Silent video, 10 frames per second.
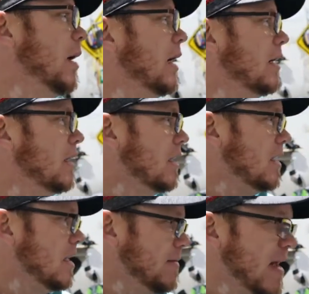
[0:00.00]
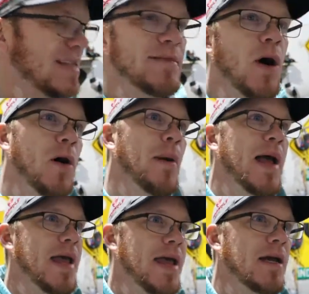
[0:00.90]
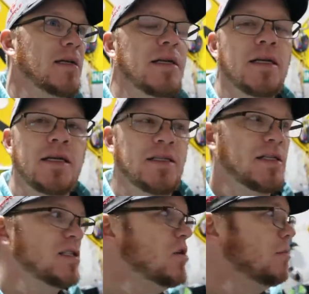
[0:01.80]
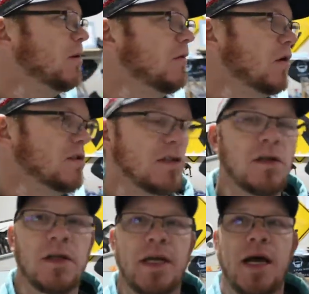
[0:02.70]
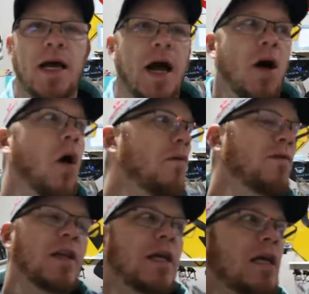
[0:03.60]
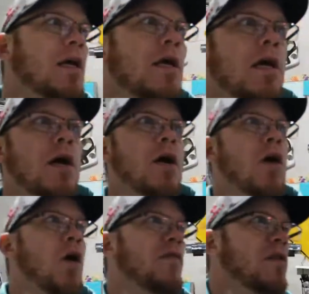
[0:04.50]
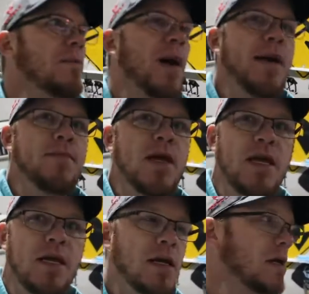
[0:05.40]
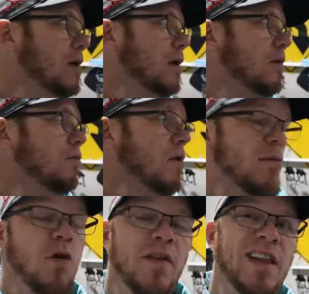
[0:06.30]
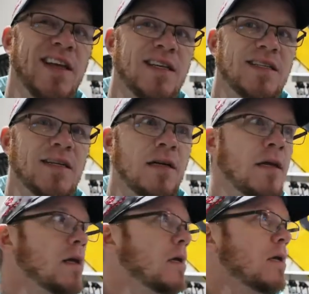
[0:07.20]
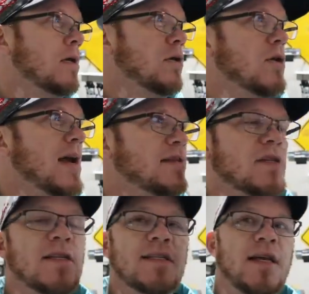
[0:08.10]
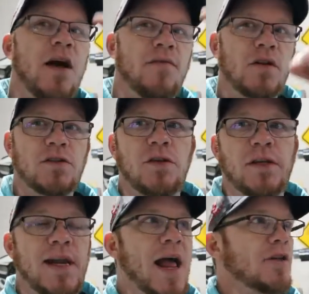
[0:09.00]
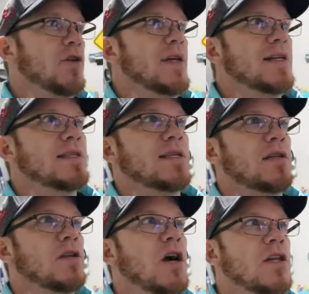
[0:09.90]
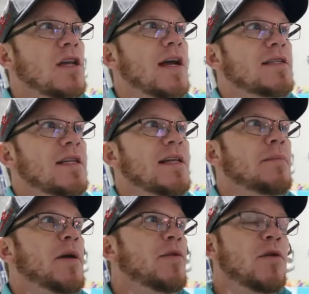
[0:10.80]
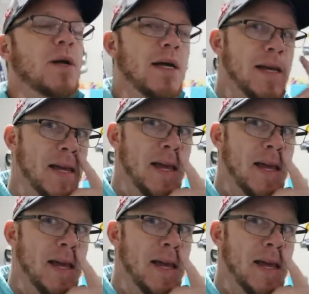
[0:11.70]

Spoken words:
but he makes them all by hand, and it's super versatile. And hopefully by me removing this, you guys are going to see how versatile it actually is, because I'll talk you guys a little bit through it.